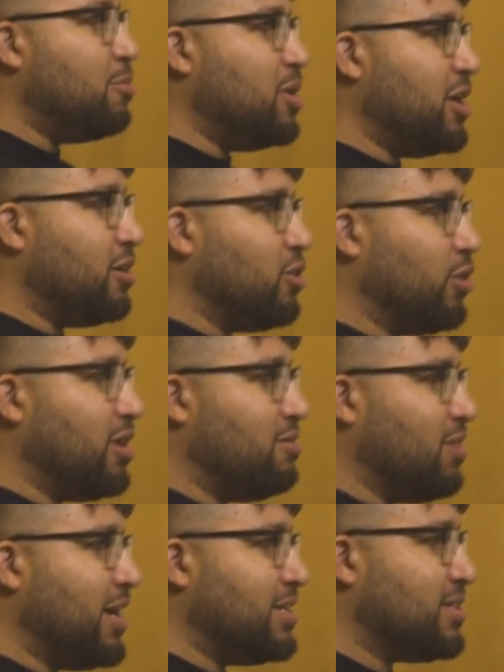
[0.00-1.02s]
it'd be good
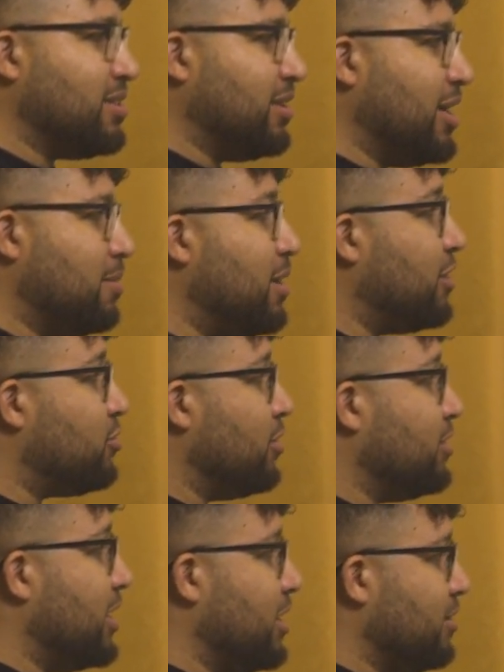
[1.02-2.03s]
advice to like make
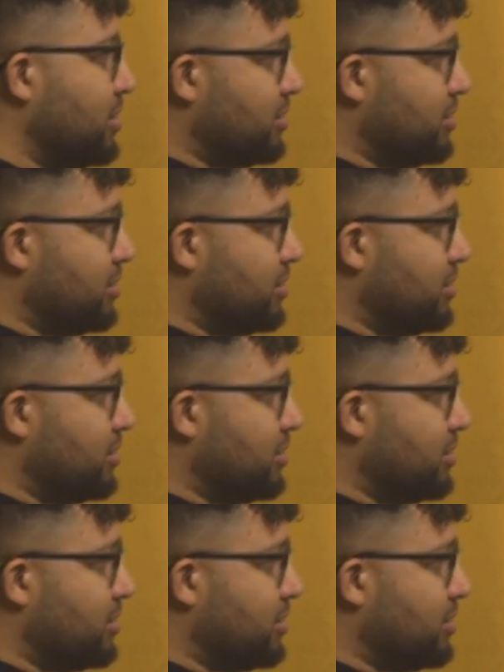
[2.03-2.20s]
sure that you're